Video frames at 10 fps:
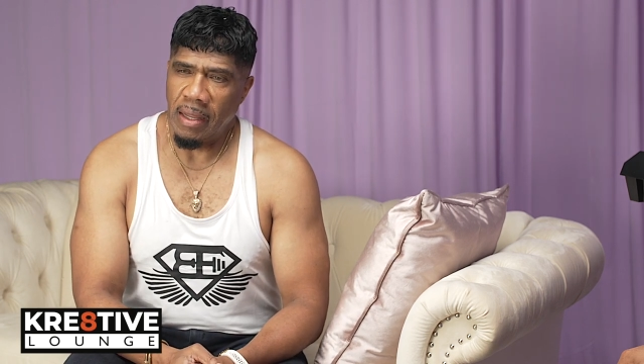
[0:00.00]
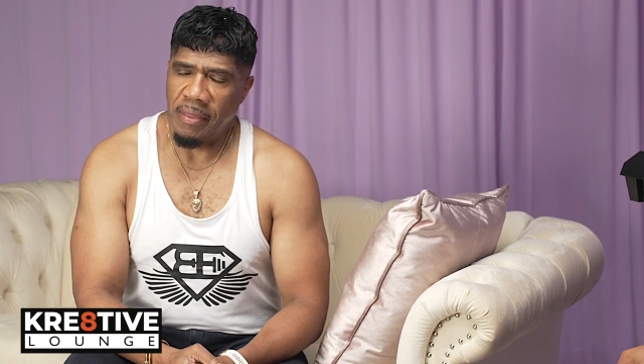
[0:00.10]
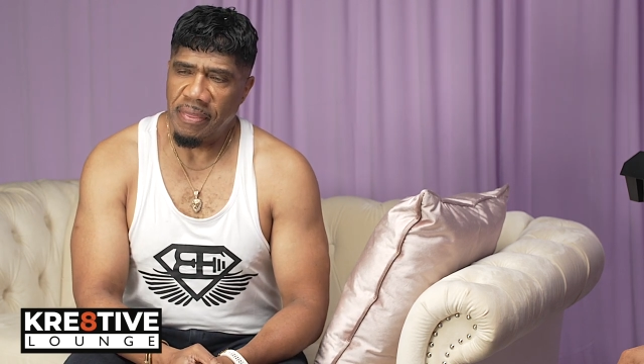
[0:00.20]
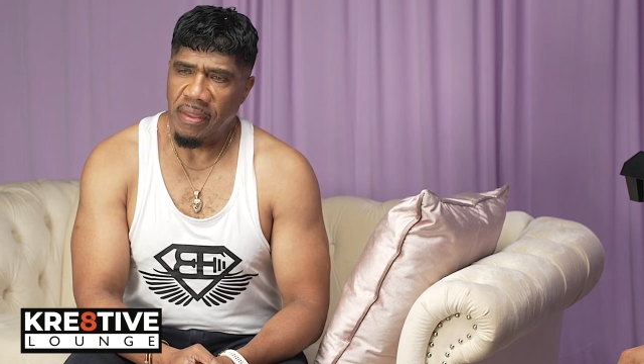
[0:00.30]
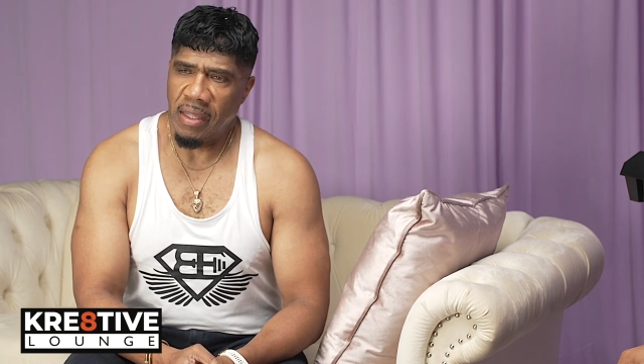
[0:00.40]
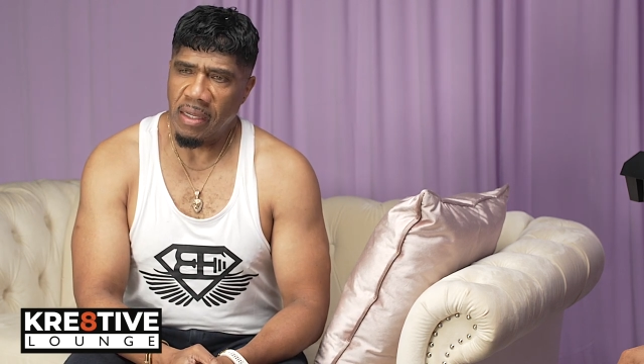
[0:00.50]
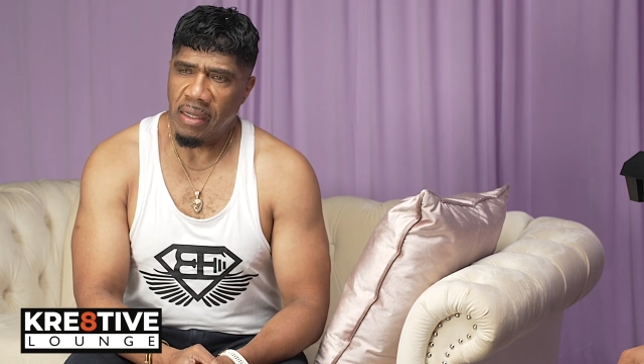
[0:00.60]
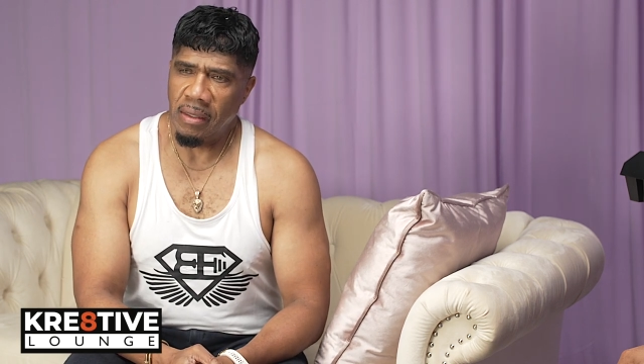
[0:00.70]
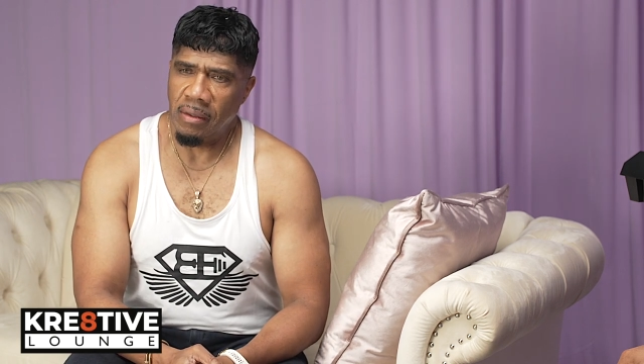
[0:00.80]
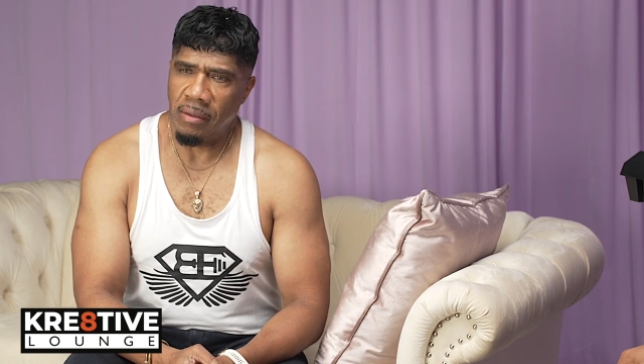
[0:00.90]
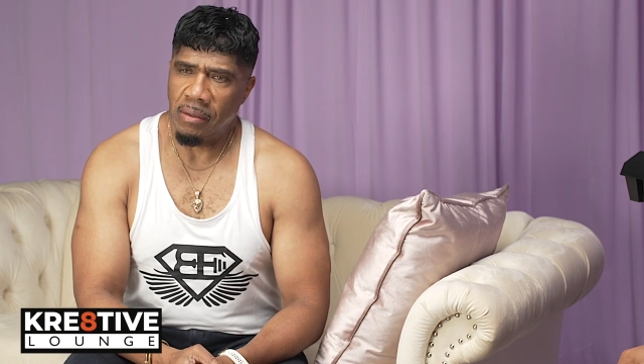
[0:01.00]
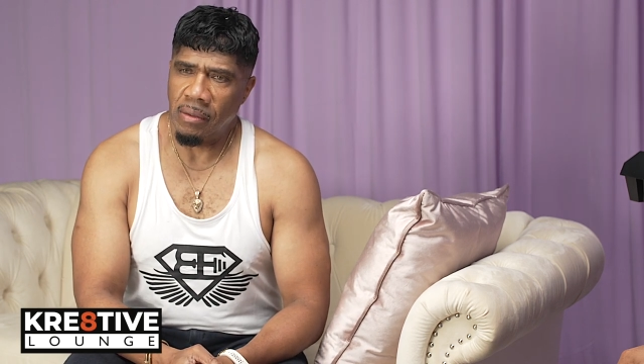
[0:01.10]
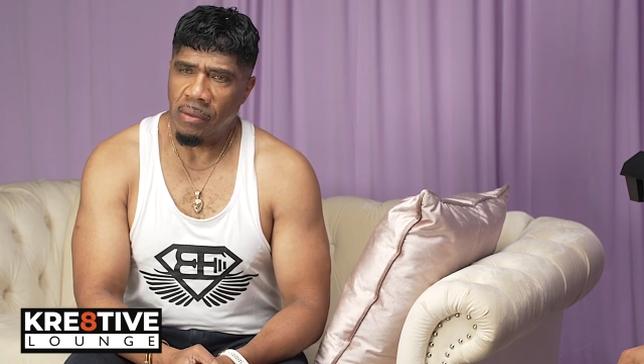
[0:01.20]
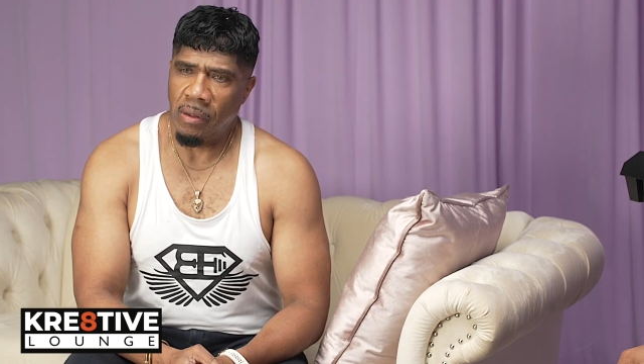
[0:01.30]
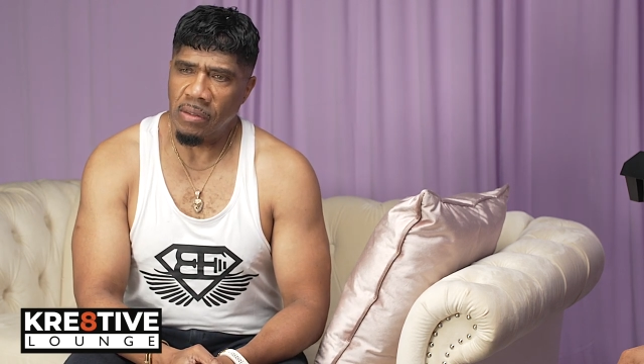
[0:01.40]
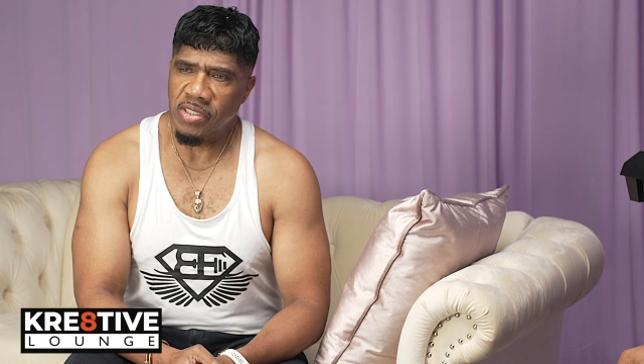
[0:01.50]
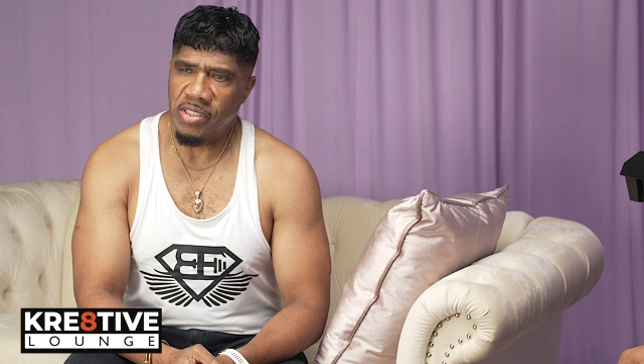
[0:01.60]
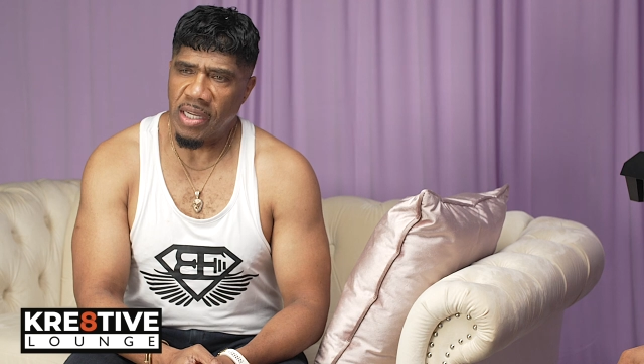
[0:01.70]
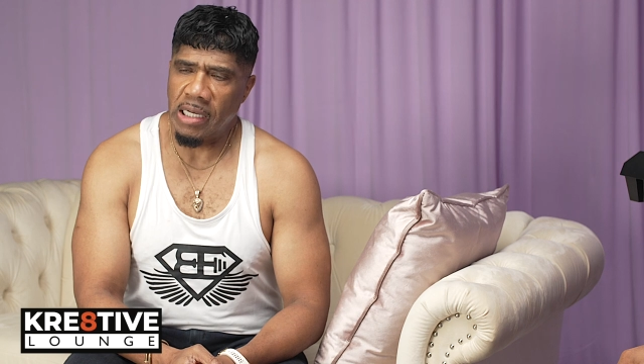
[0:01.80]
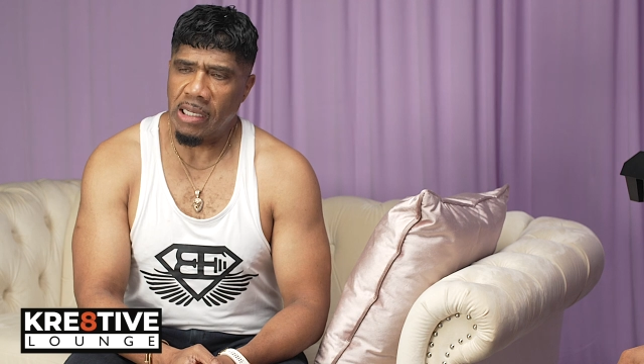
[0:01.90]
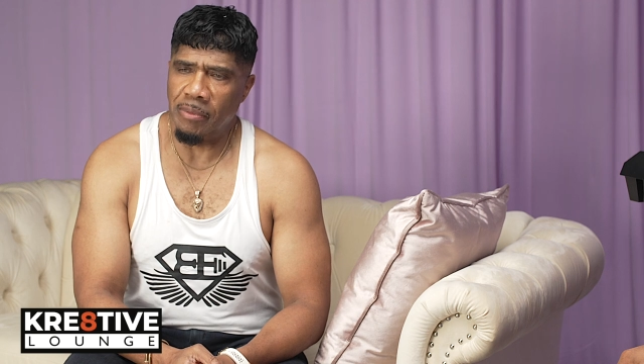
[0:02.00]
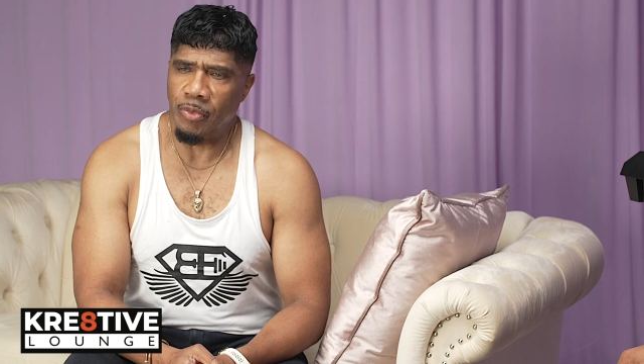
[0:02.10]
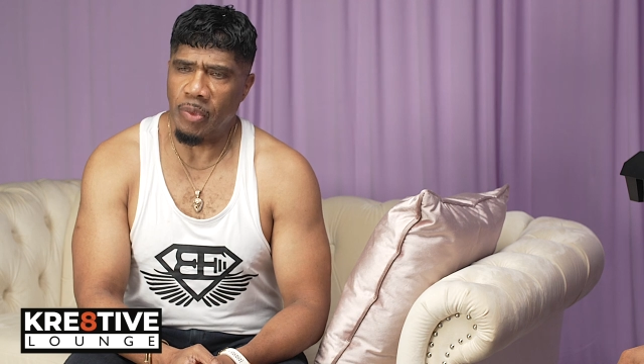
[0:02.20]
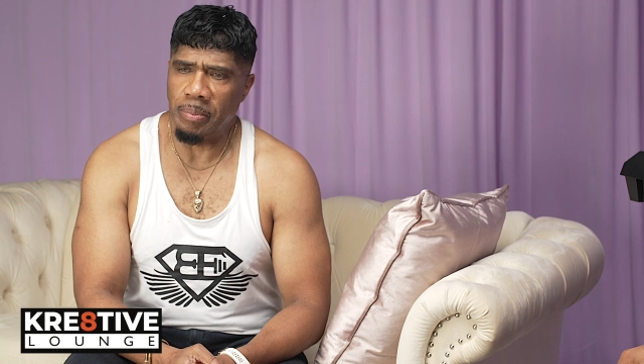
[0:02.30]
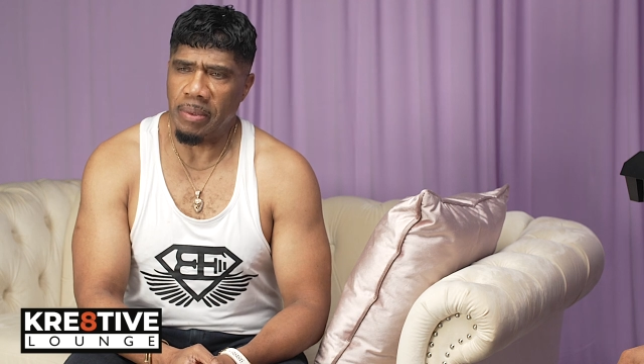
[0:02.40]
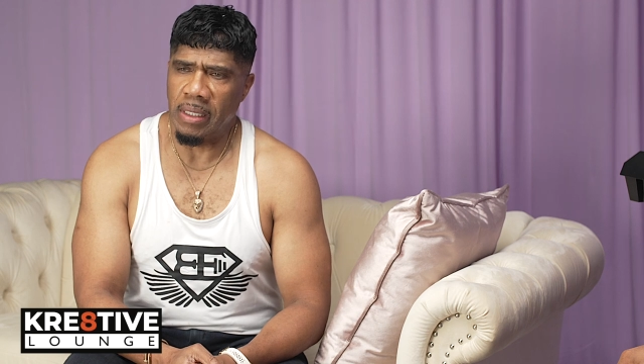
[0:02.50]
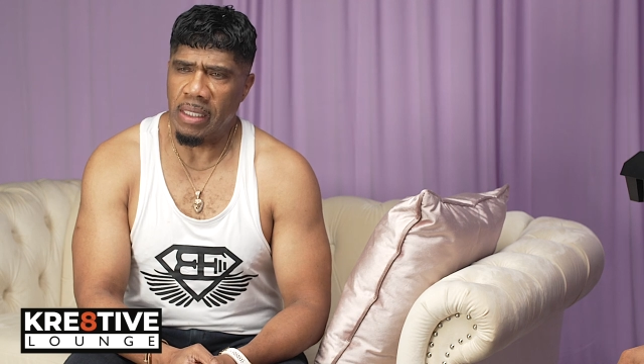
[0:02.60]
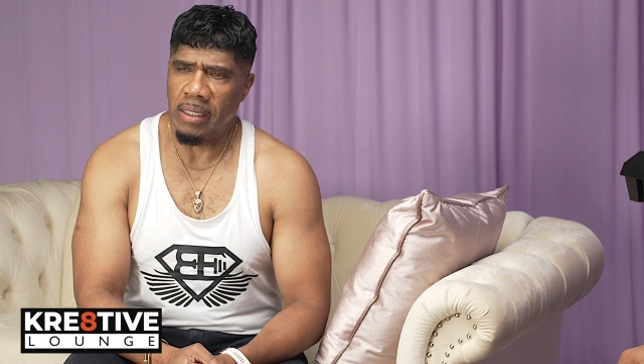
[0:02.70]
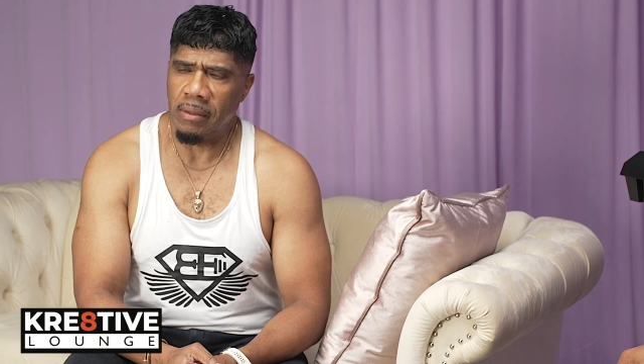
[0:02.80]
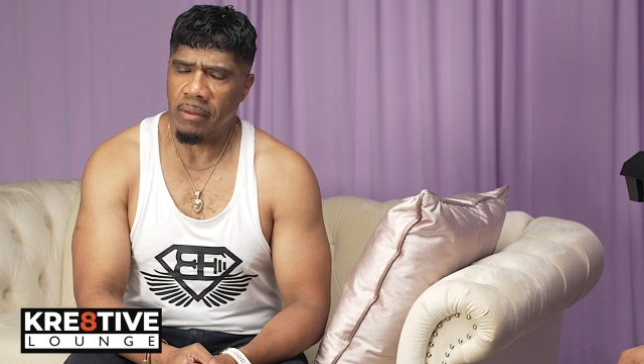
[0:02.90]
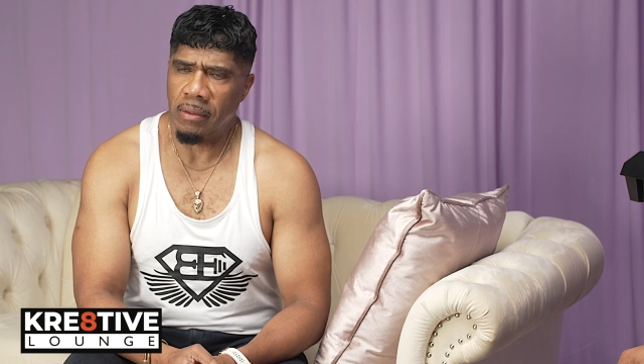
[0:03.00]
I think all the stadiums we played